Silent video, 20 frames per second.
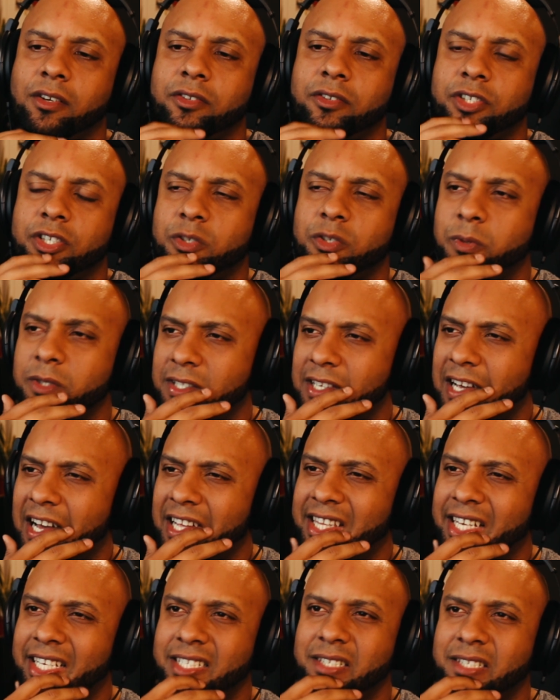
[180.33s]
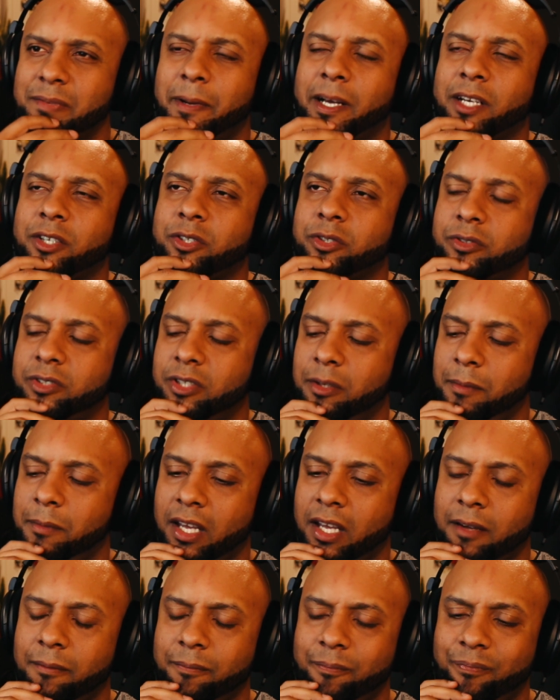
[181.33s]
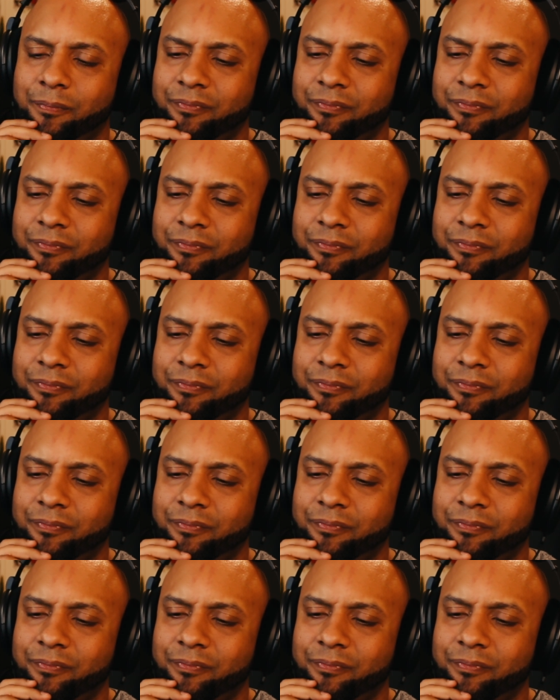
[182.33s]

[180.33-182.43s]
just was not that special to me.